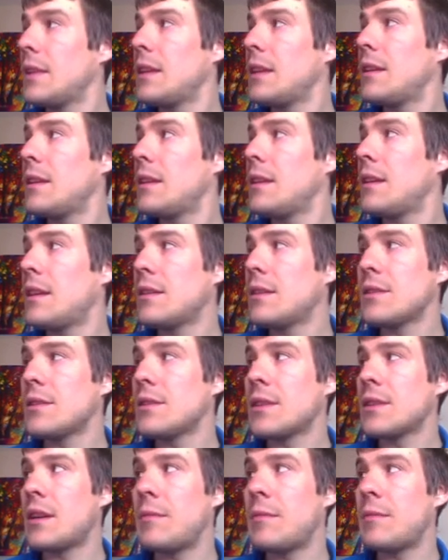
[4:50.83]
Here's
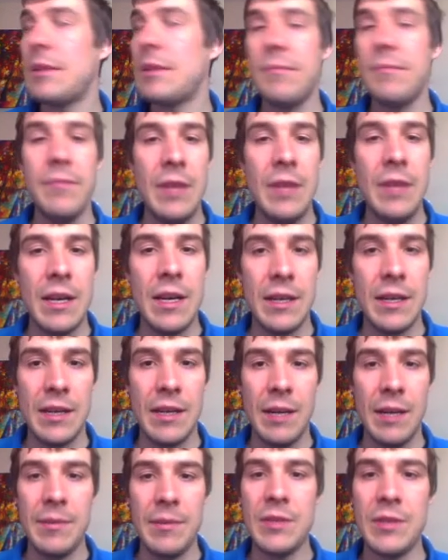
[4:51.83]
carbon.
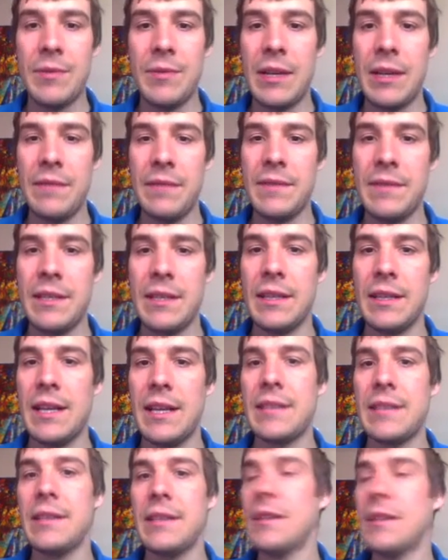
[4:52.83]
Carbon-12 is the
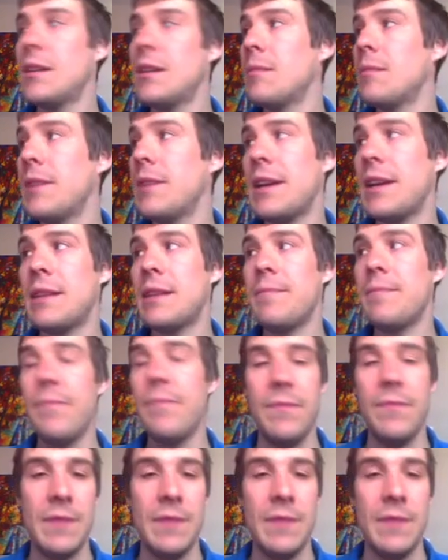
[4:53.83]
classic carbon atom.